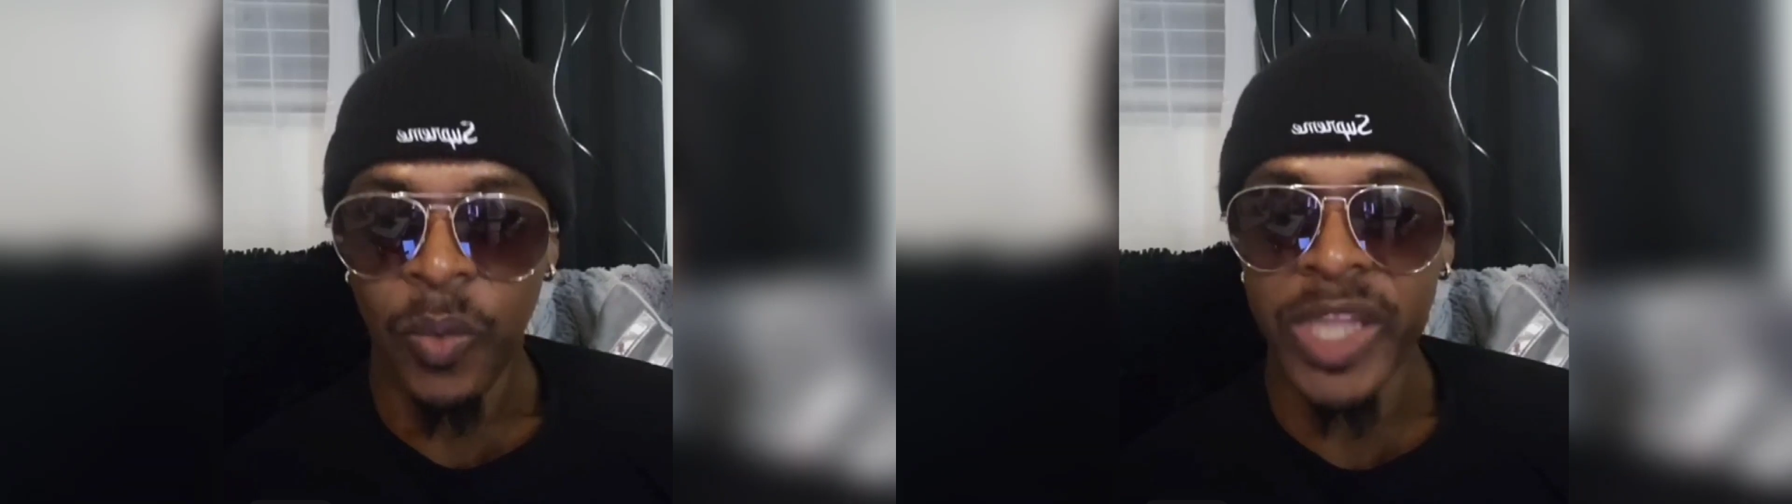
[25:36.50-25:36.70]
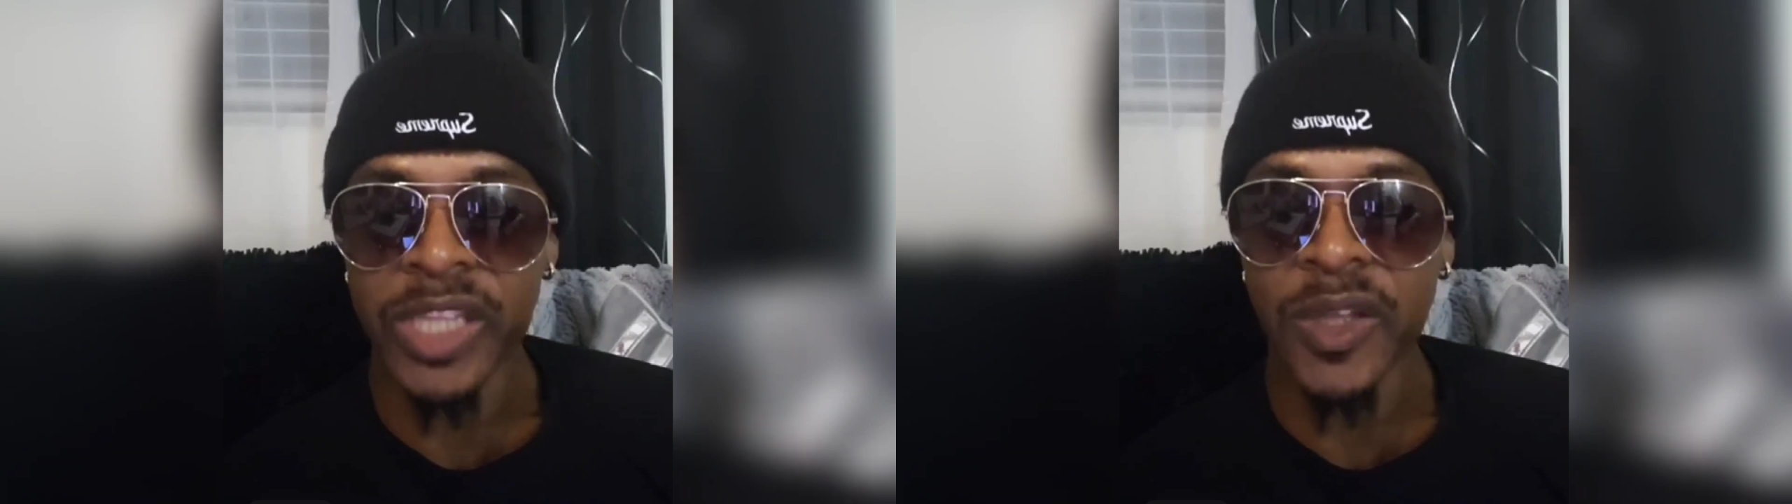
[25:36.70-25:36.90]

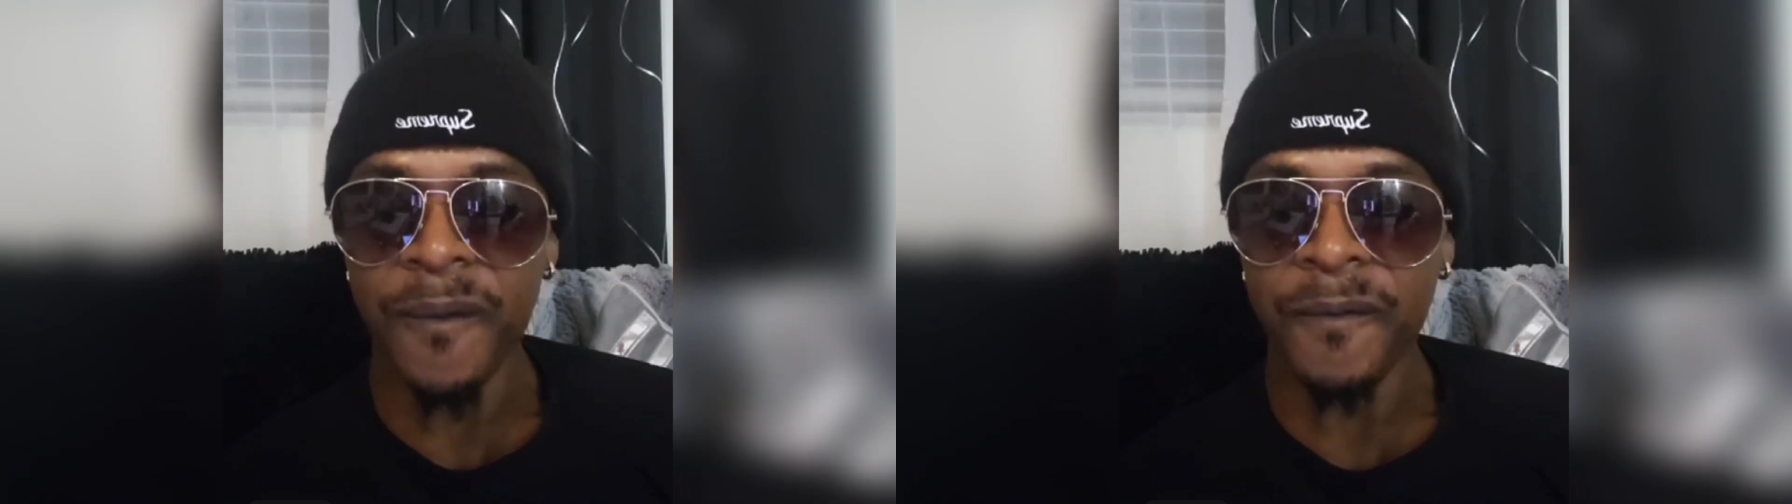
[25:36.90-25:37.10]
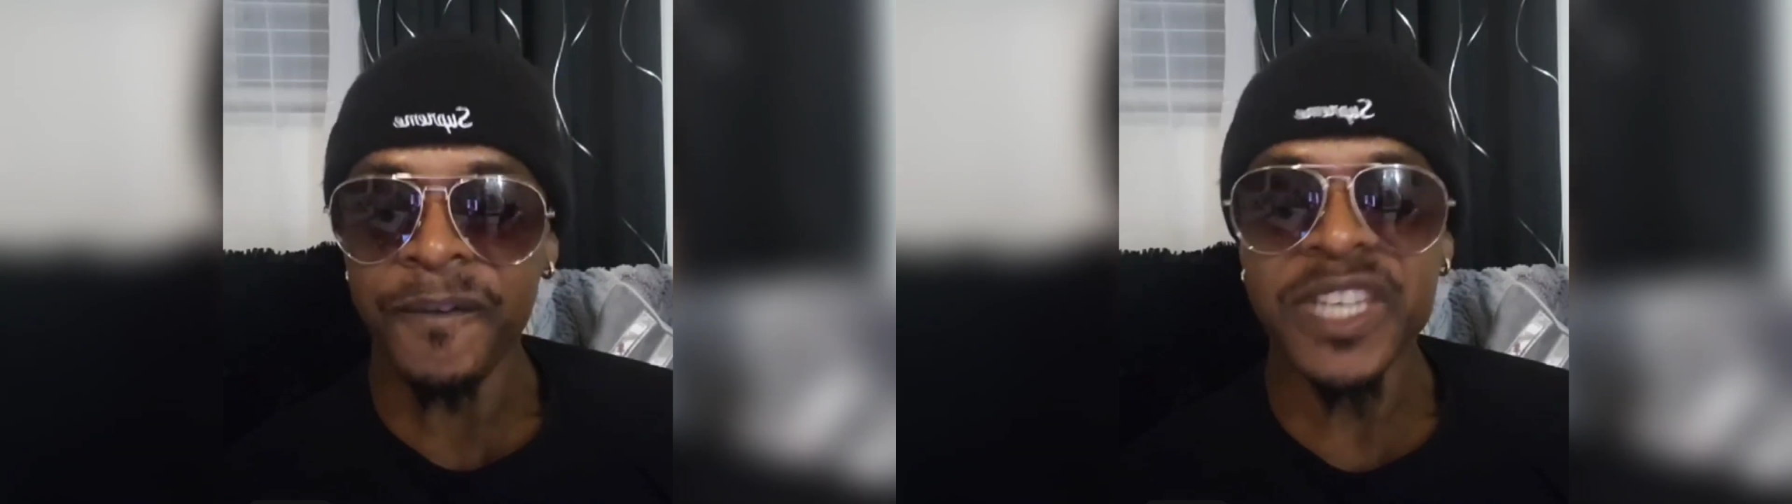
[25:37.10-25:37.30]
With
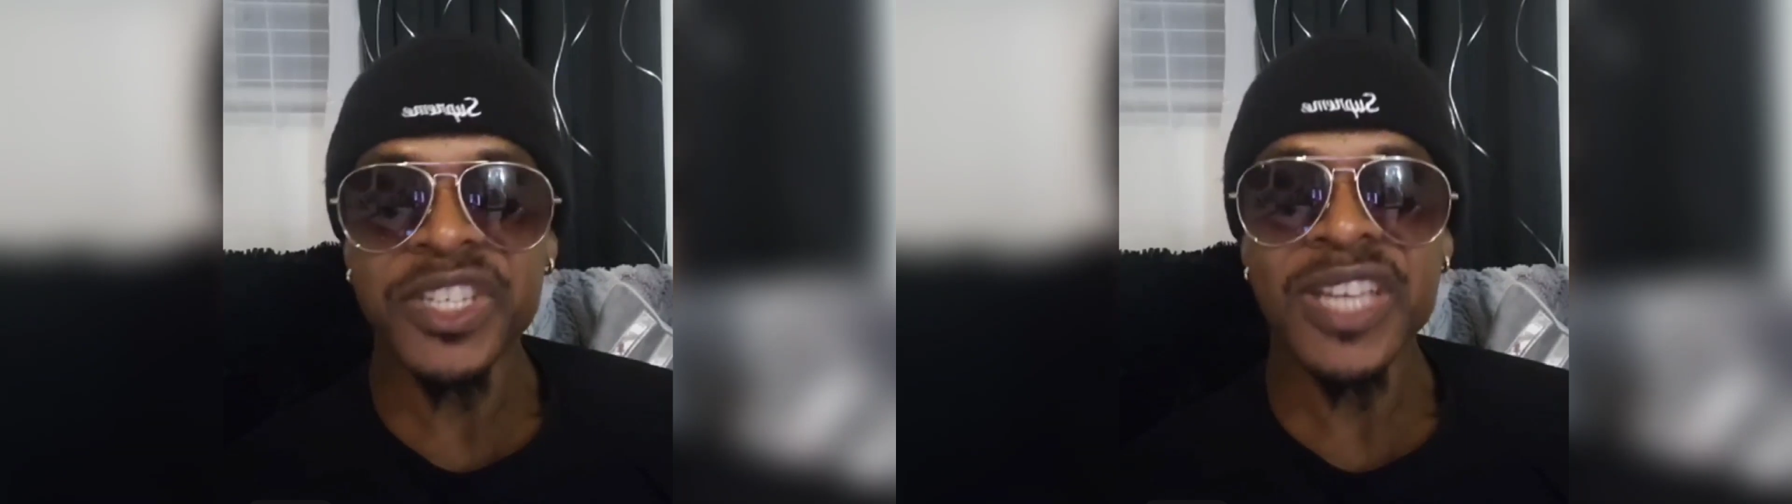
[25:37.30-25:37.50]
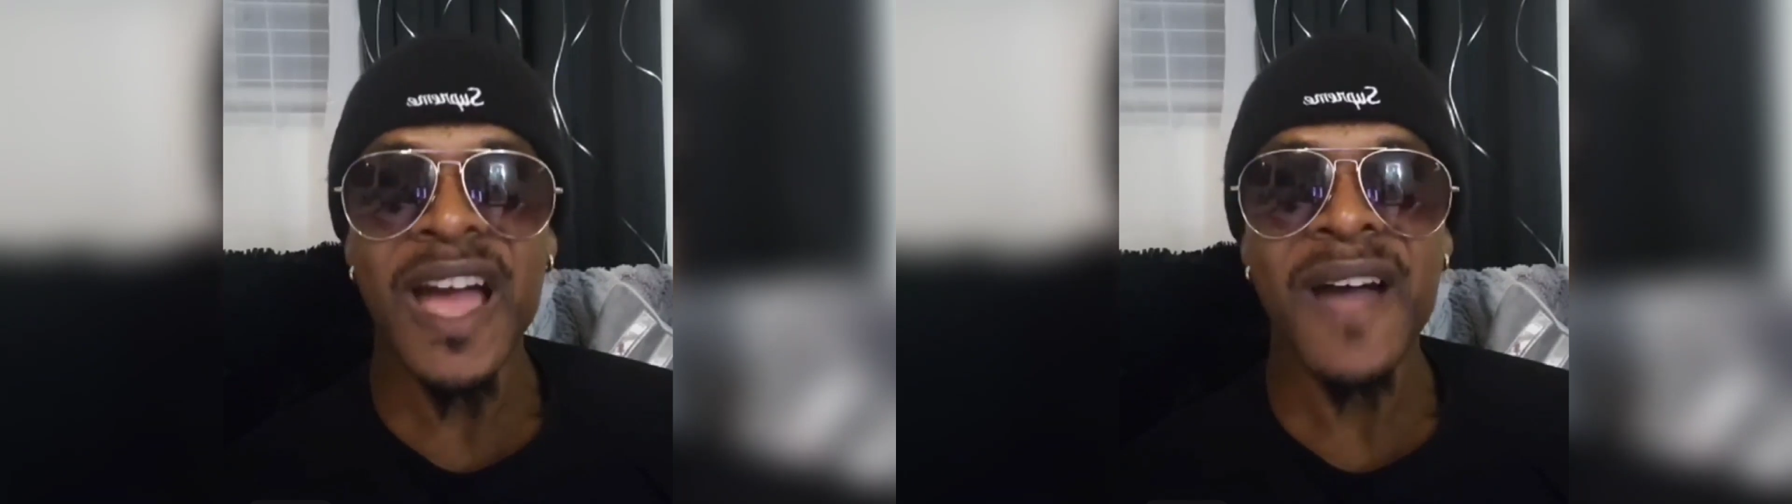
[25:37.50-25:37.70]
no
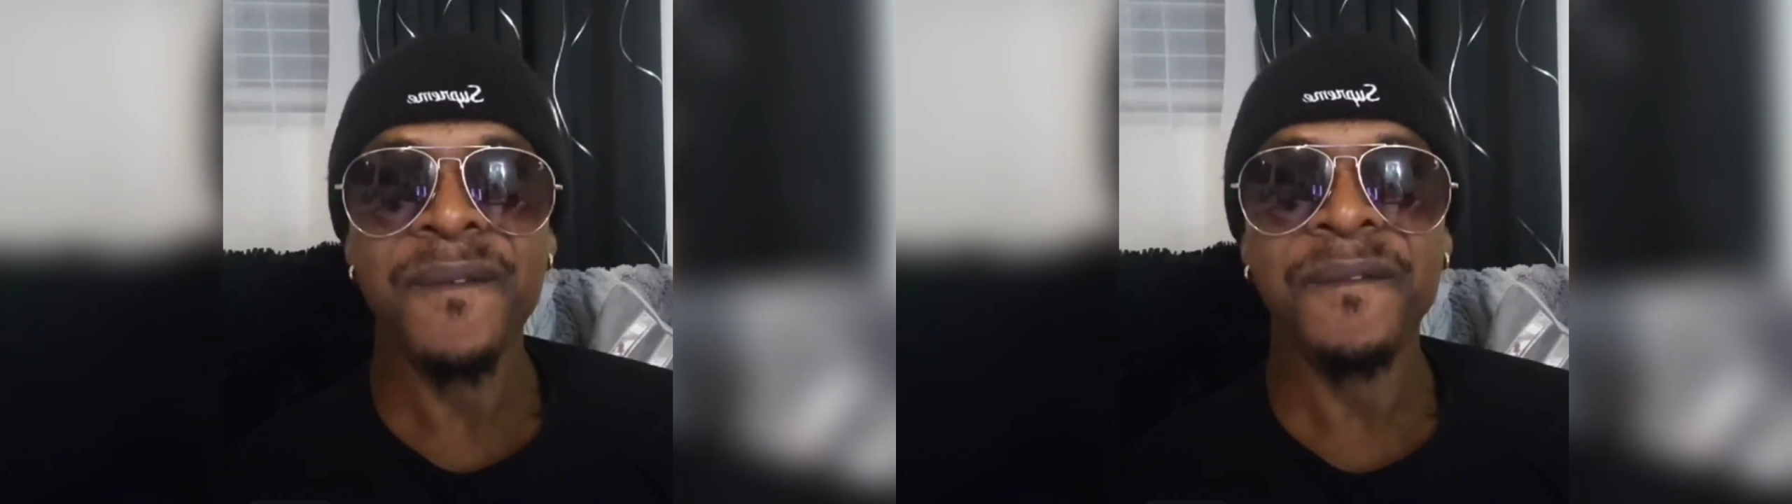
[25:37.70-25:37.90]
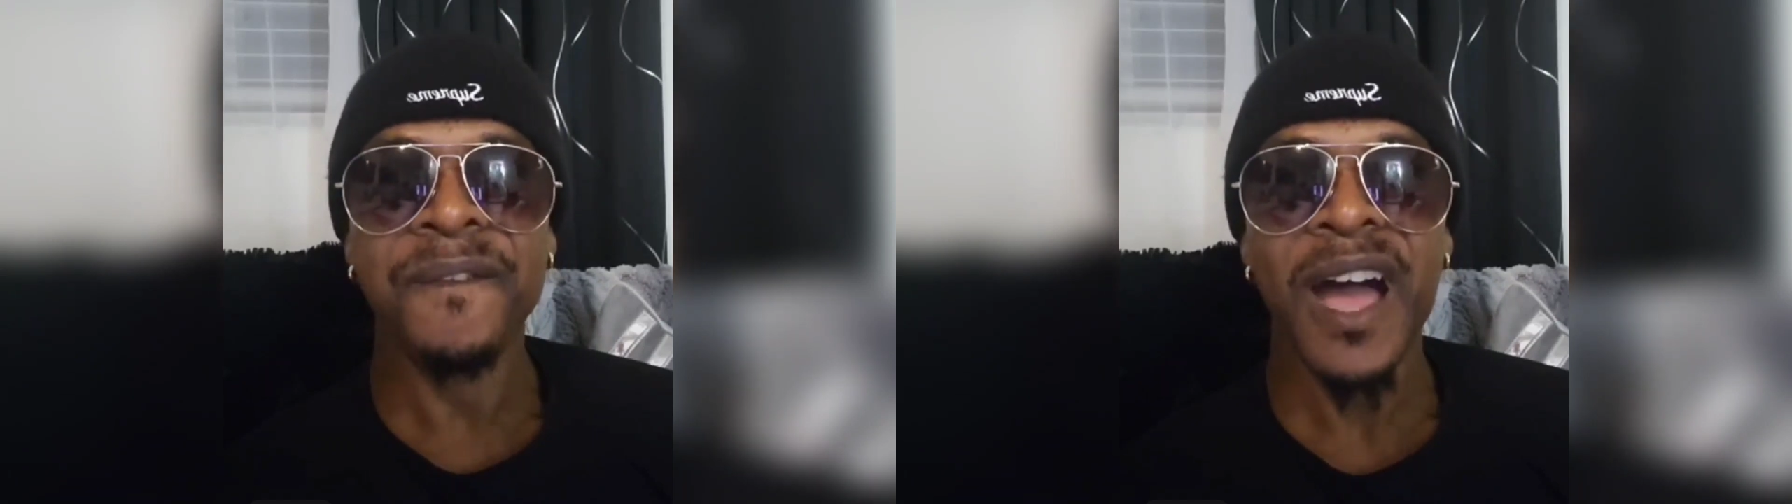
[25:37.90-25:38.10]
fish
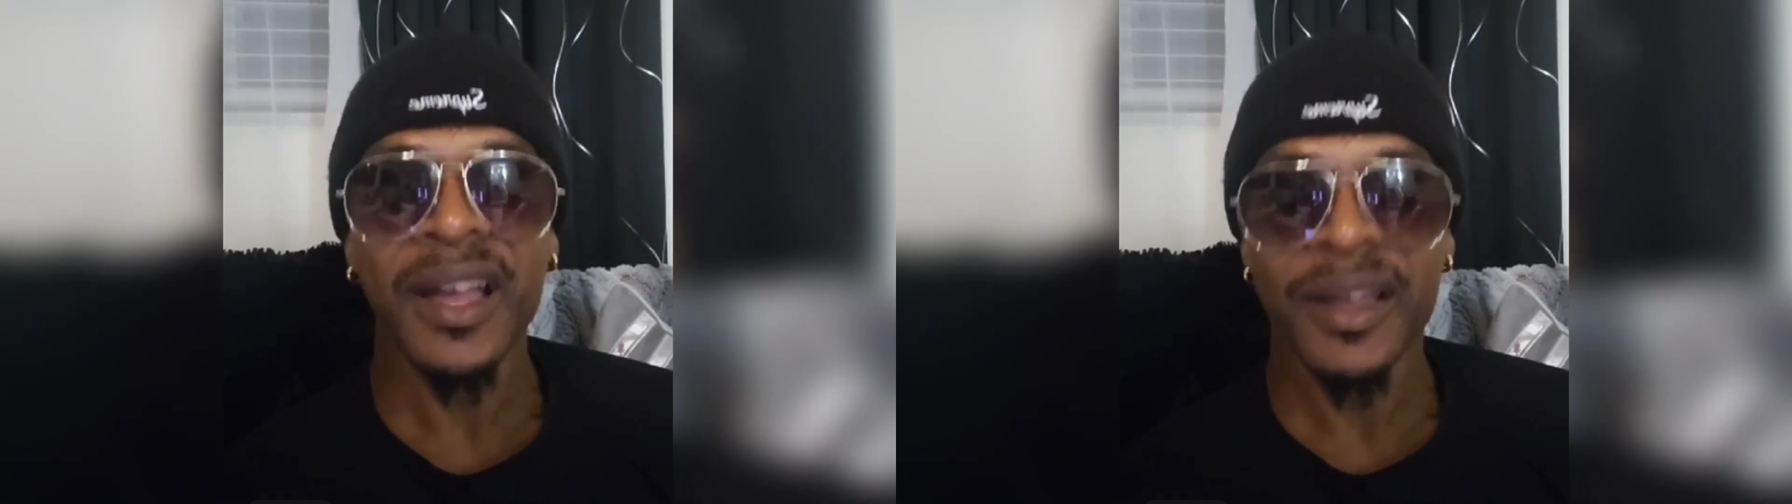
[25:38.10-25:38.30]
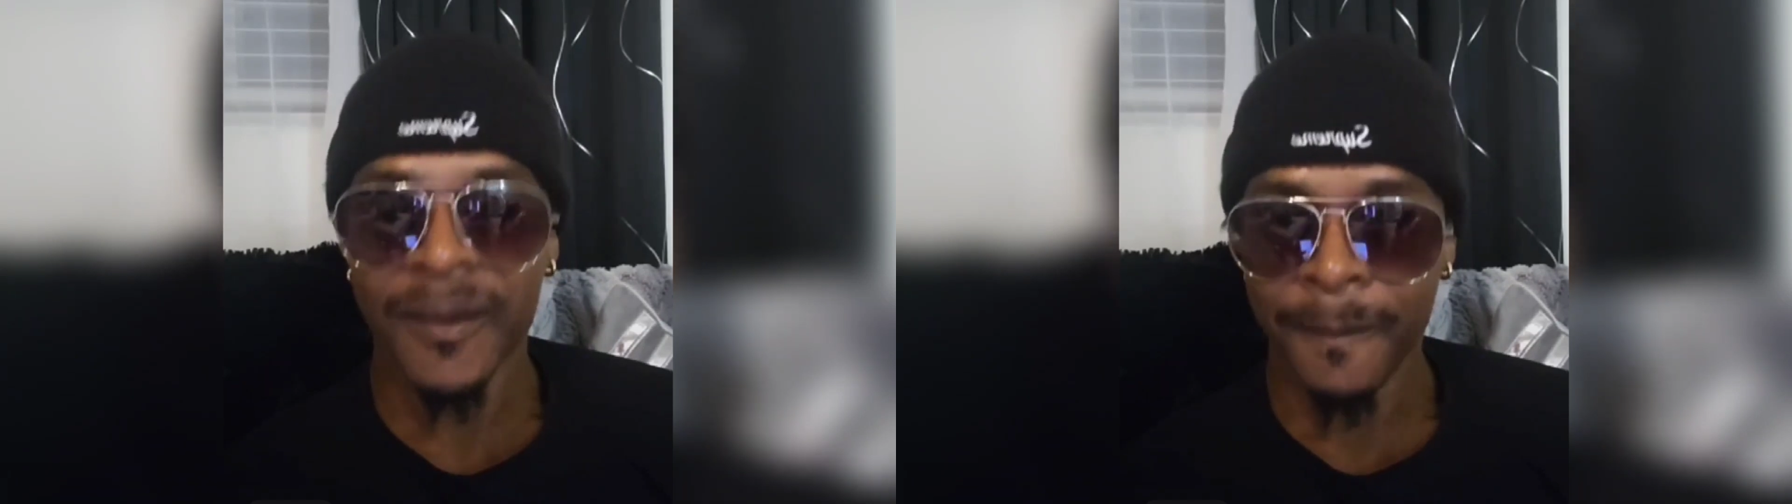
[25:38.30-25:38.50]
and
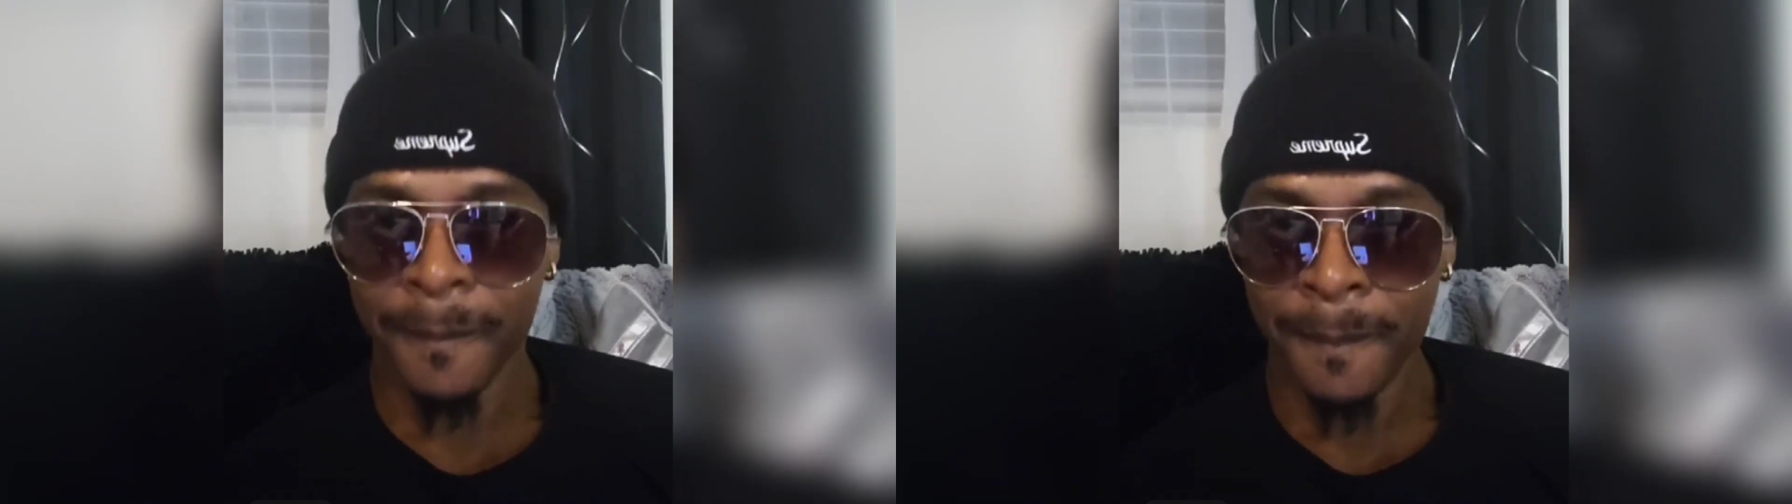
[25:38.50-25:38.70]
fag.